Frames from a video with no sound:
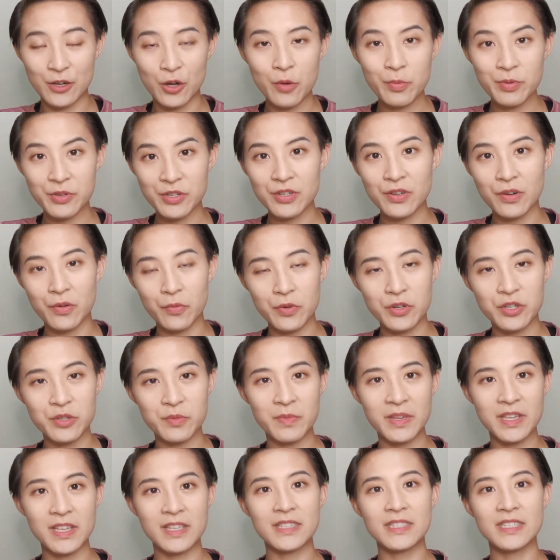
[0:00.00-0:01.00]
option, which
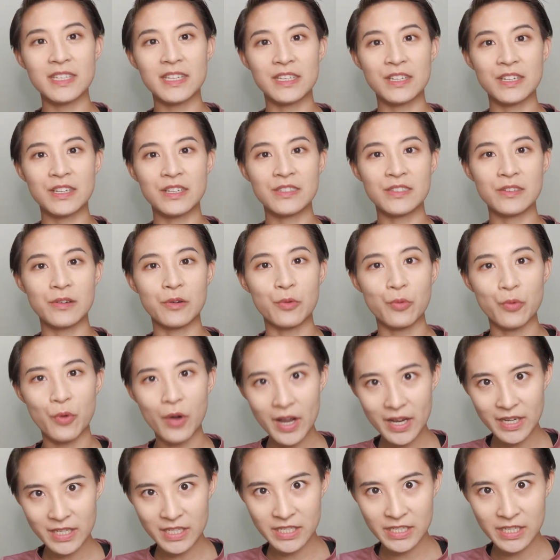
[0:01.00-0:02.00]
means it is a
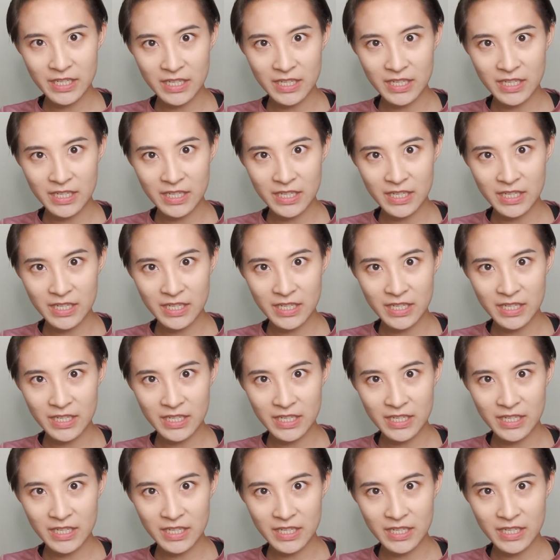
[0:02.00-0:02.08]
right.